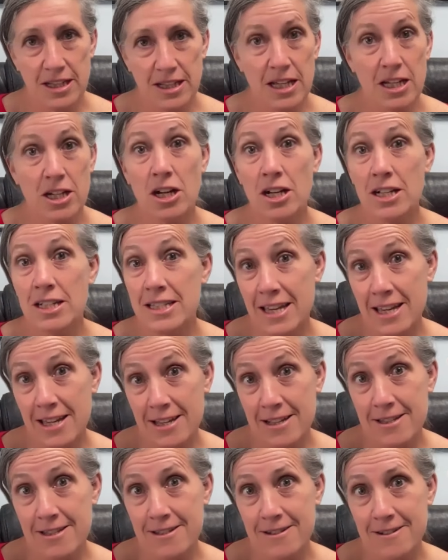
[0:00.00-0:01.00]
They cause
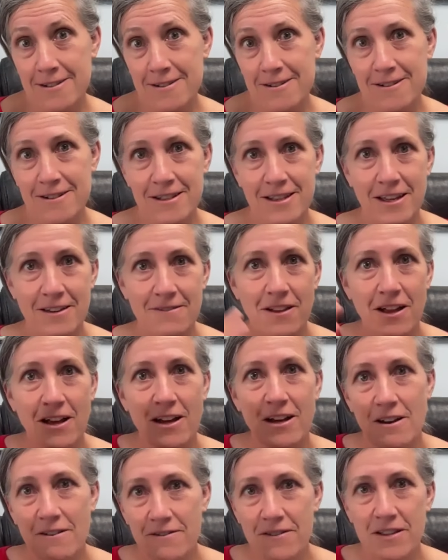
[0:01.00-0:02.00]
cancer and they fly
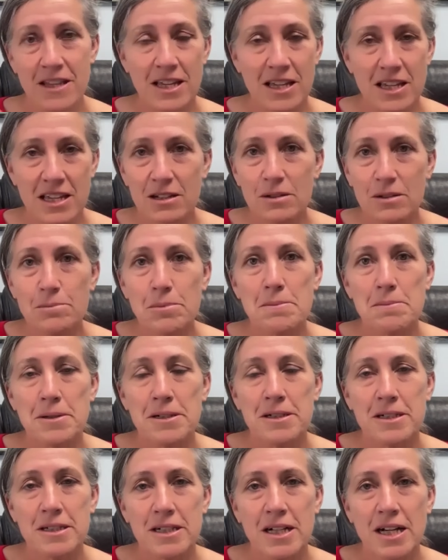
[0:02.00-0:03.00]
off and they kill
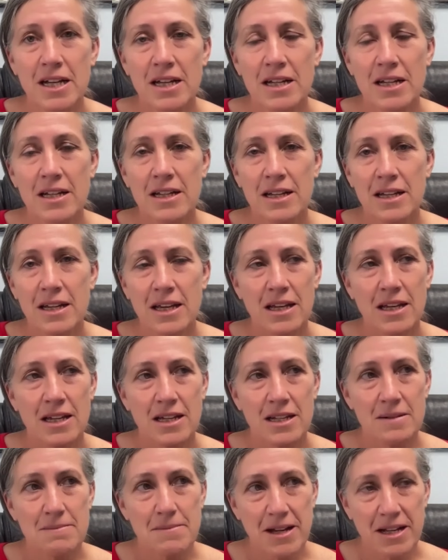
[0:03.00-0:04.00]
people.
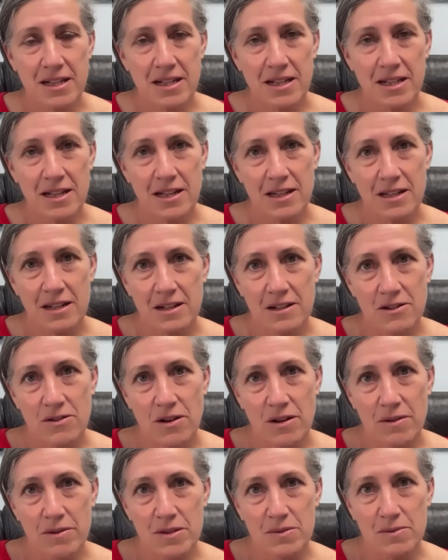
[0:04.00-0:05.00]
And my client, who
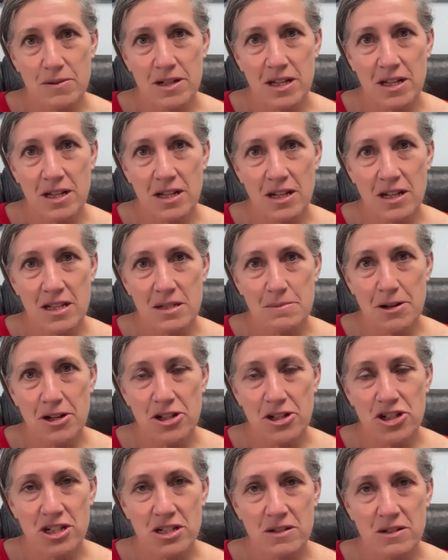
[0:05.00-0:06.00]
I was working on this
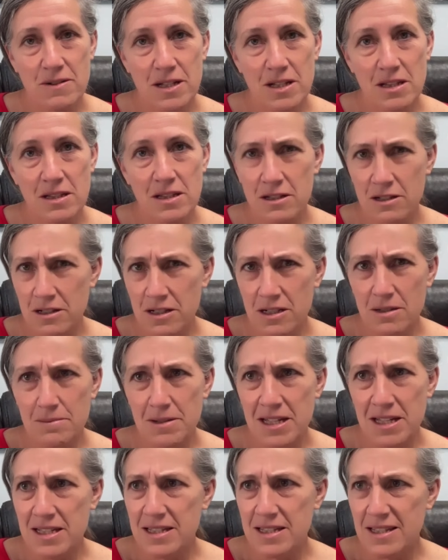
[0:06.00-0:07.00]
project with, turned to
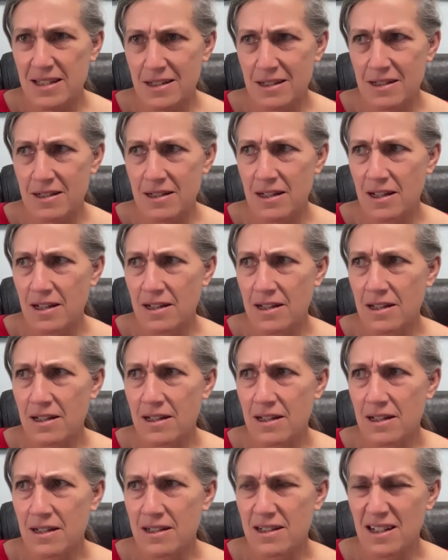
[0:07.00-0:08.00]
me and said,
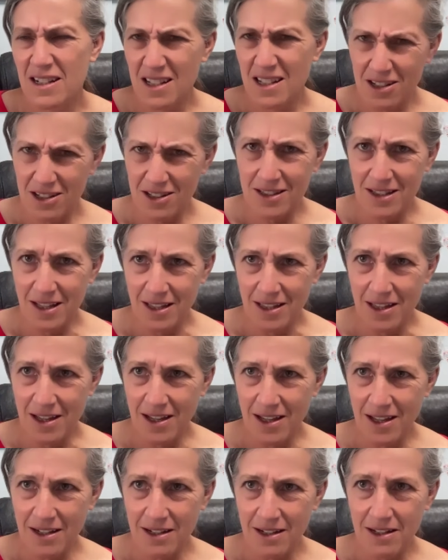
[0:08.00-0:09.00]
did he just say
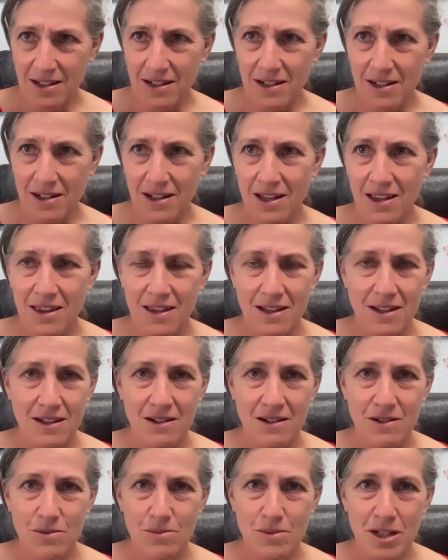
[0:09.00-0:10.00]
that? And I
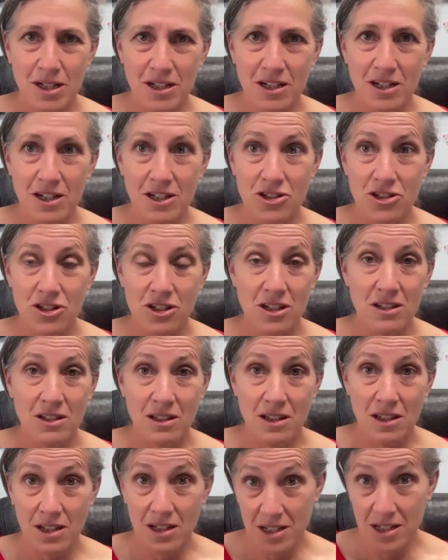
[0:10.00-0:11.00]
thought, oh my gosh, I,
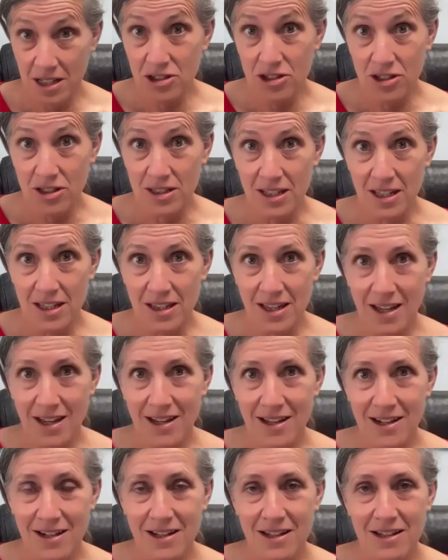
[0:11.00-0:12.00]
he did just say
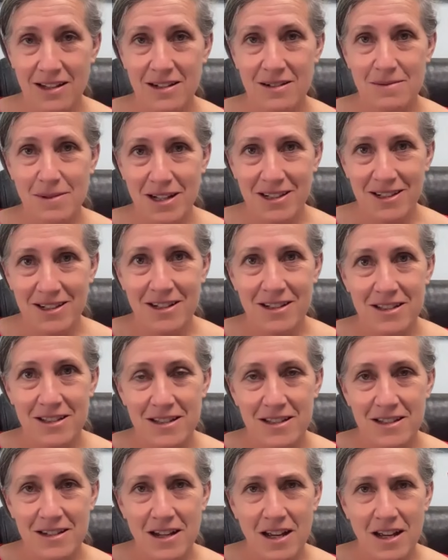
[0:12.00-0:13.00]
that. And my client
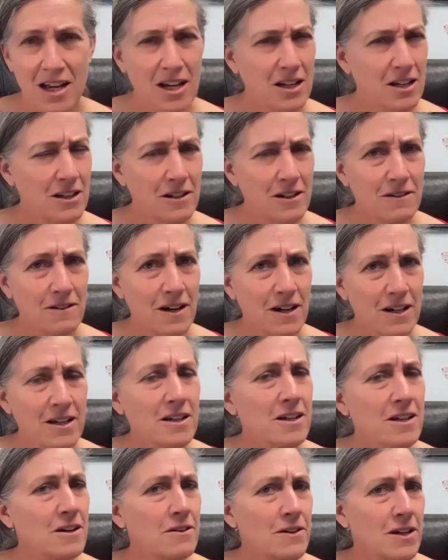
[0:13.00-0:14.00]
said, you know, I
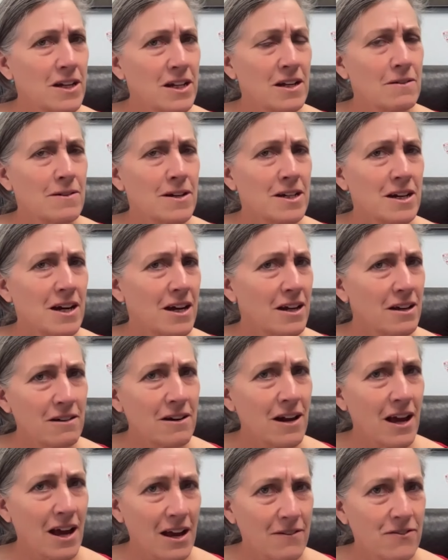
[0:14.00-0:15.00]
could go anywhere. I
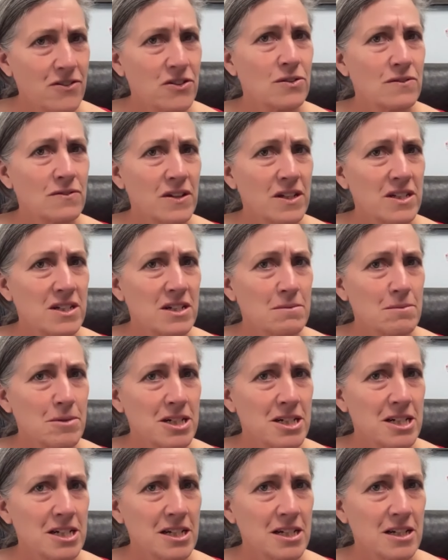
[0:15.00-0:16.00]
don't have to invest in
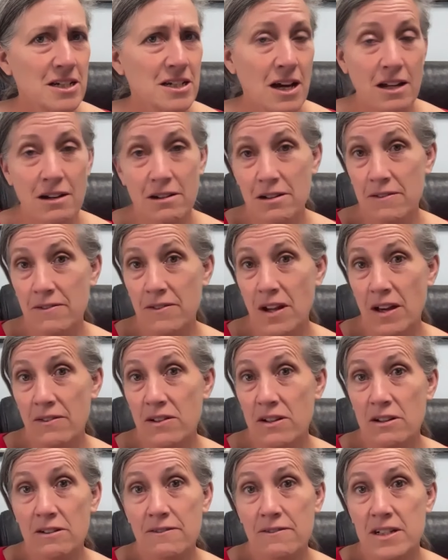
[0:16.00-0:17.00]
Montana. I don't even have
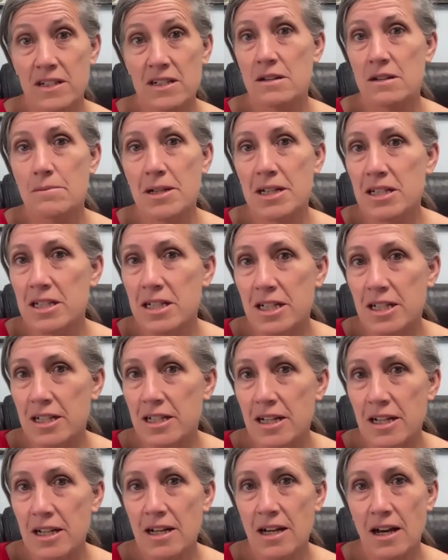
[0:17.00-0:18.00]
to invest in America.
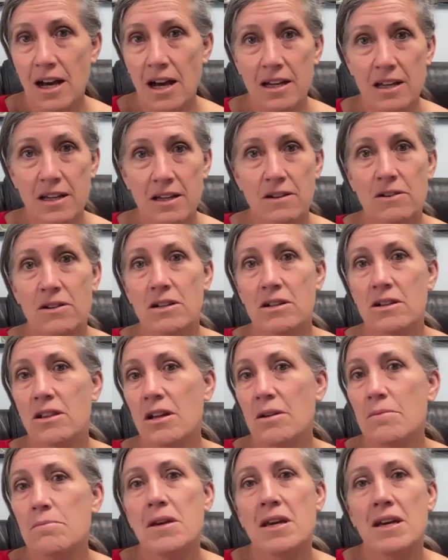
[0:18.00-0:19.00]
I can go to
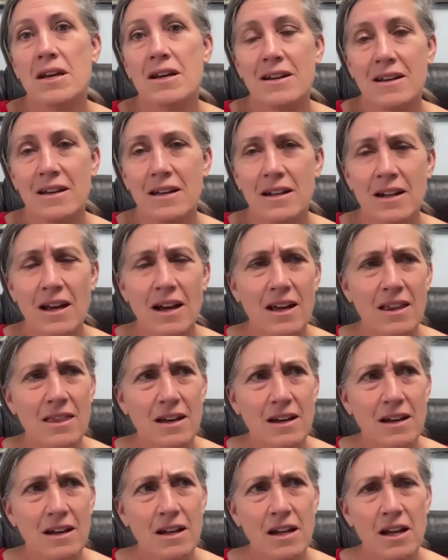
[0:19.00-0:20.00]
Colombia. And I
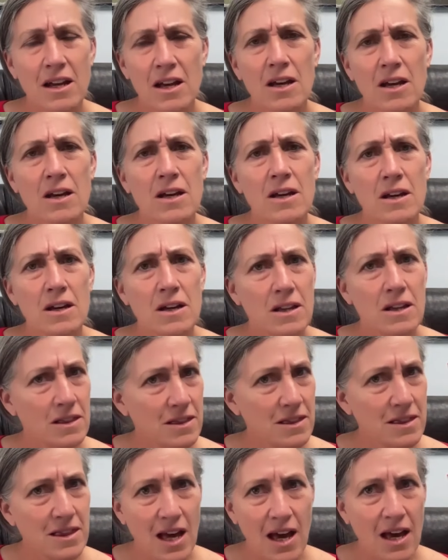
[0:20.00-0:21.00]
thought,
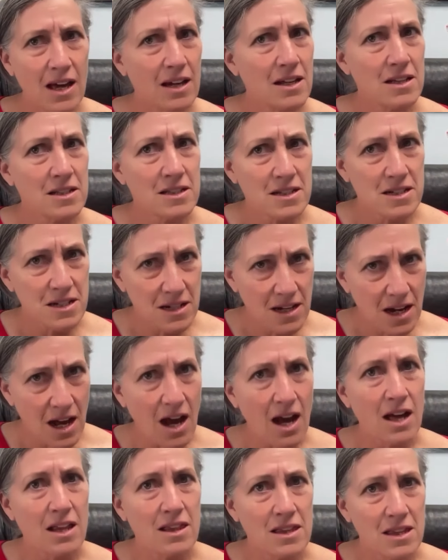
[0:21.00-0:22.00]
that is
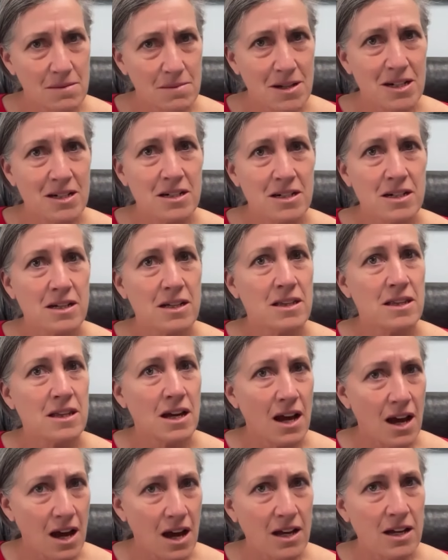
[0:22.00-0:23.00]
not the America
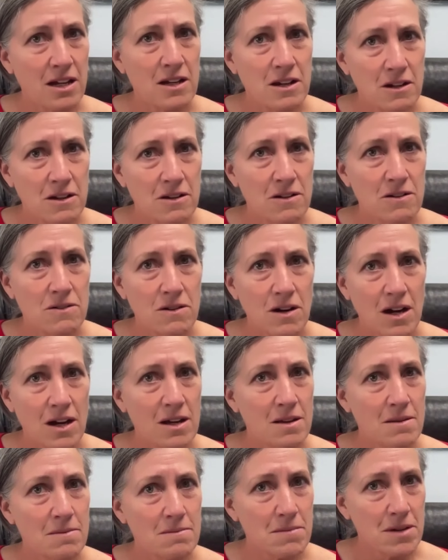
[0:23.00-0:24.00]
that I know.
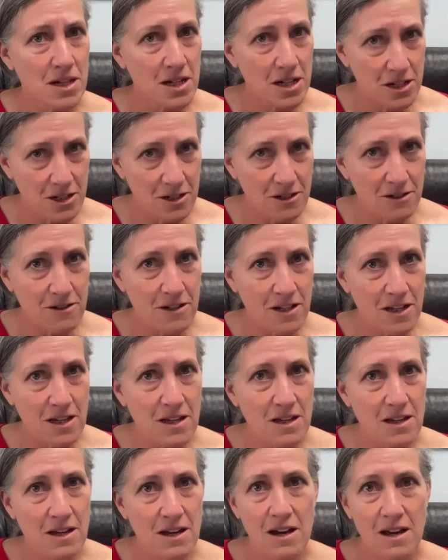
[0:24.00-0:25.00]
I'm an
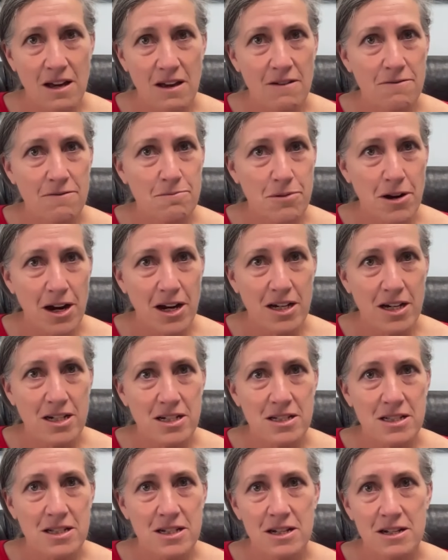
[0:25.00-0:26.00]
attorney. I have
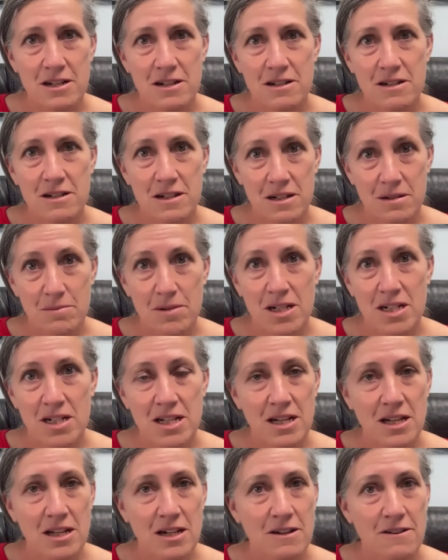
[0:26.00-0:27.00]
practiced here in
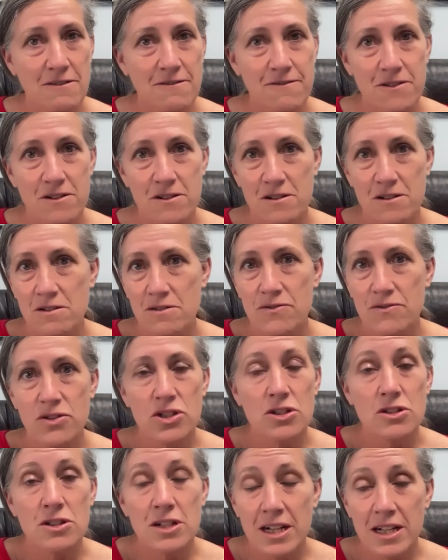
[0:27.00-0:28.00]
Montana for over
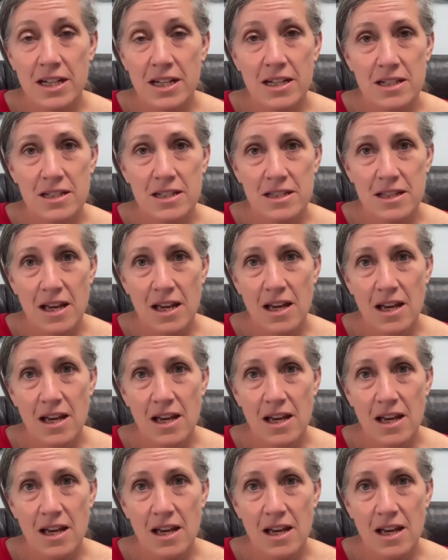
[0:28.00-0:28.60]
two decades.